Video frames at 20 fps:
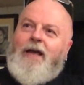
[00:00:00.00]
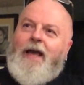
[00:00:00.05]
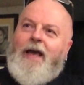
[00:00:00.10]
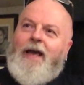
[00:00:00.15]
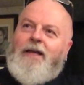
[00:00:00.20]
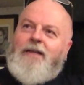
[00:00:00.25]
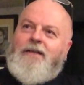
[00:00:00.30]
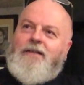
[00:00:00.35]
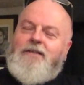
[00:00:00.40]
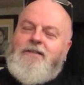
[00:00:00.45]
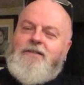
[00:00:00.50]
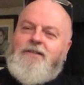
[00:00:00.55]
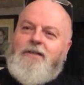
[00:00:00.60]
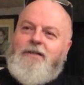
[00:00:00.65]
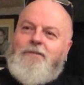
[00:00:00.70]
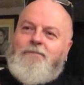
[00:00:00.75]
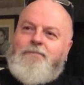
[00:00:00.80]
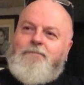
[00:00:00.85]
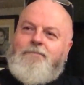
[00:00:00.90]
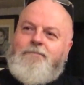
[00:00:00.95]
And
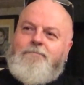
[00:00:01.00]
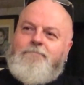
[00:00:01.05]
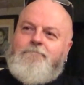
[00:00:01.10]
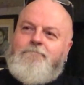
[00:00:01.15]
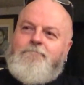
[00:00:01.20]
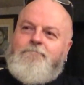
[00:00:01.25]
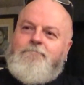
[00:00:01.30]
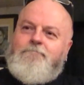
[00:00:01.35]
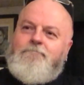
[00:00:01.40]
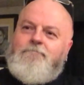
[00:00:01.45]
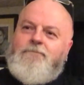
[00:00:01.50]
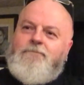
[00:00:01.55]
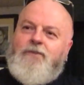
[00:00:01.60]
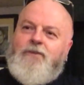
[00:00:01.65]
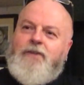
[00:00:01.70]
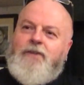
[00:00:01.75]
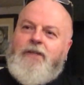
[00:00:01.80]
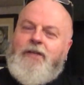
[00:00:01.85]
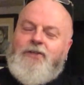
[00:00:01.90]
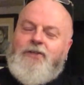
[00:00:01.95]

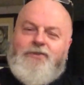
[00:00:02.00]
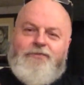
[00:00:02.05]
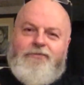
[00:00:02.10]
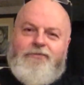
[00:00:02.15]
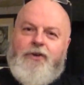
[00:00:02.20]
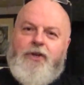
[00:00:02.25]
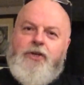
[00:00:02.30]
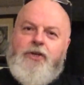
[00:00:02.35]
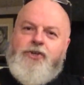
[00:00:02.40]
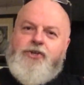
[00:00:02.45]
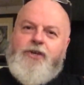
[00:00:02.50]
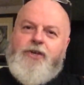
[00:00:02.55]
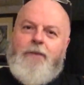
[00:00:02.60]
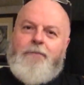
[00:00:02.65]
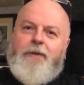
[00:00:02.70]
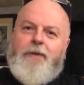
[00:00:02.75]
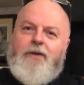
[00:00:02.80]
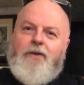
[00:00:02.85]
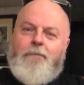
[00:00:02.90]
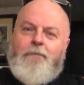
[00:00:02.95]
it's free
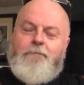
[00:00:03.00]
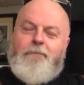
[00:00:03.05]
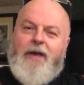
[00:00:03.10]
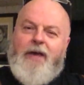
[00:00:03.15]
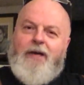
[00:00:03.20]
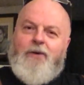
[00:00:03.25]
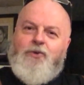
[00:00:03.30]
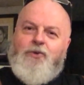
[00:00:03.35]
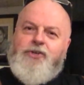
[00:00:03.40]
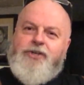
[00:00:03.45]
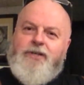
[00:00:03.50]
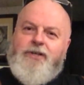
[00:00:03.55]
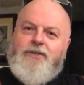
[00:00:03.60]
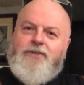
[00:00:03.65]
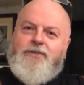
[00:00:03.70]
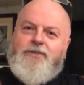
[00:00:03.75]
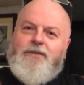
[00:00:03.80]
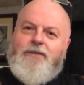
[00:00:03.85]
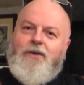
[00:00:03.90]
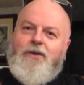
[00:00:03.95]
shipping on
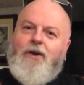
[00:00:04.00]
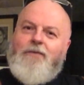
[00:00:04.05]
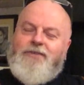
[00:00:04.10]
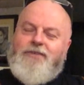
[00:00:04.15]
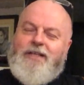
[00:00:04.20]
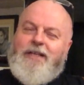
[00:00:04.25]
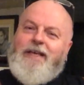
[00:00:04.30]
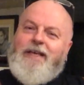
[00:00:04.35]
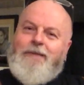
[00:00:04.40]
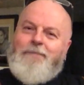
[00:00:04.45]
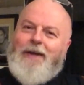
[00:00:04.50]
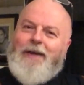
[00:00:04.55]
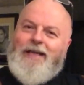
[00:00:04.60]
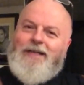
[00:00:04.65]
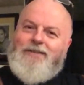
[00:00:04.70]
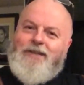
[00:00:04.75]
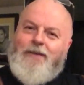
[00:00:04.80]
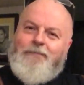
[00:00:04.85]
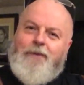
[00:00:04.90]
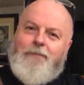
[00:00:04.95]
pouches. Obviously he
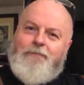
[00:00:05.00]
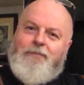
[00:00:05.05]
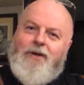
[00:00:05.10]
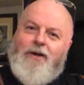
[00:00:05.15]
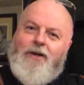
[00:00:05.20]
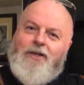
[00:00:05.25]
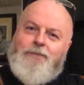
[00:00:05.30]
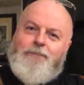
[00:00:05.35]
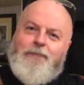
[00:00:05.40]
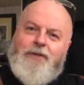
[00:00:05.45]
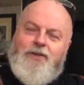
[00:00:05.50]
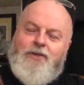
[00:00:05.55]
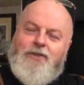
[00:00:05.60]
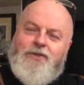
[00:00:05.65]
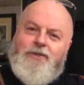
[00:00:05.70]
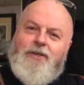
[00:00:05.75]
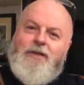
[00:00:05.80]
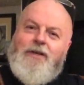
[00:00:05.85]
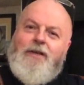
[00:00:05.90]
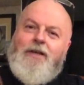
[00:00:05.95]
makes up the price
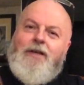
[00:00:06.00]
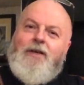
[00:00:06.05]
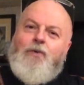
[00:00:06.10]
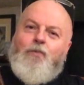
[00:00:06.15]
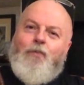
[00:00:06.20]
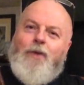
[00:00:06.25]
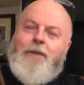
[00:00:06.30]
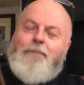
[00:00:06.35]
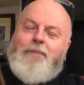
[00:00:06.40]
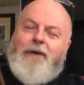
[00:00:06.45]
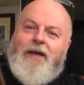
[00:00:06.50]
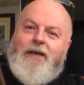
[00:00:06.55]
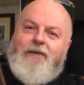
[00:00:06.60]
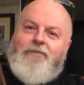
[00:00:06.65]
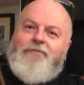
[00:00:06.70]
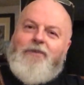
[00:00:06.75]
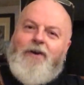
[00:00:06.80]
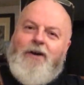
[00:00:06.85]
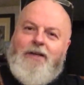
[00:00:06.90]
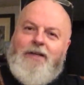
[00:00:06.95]
because we're
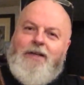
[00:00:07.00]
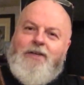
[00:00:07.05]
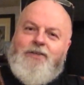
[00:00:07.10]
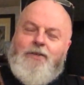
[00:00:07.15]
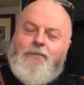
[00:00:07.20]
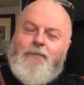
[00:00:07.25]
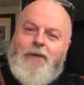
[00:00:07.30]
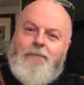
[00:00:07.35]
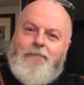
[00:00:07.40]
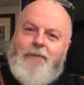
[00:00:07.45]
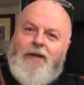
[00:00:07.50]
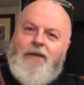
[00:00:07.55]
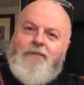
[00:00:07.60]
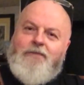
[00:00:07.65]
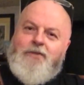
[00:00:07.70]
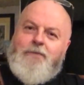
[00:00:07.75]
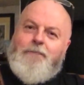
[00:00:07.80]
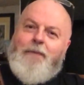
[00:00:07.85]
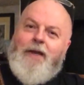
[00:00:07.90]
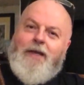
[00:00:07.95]
paying far less than we pay
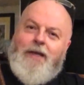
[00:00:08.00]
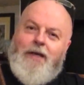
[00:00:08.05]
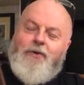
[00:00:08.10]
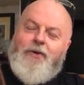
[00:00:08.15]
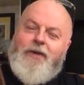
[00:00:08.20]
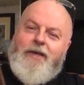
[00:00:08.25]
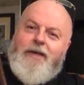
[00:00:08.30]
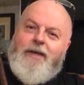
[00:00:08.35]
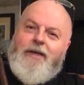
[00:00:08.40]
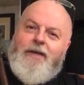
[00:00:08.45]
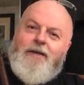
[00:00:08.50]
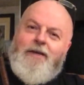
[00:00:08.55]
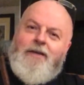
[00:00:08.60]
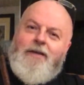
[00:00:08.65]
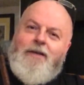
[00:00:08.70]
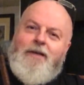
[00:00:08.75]
for tobacco here,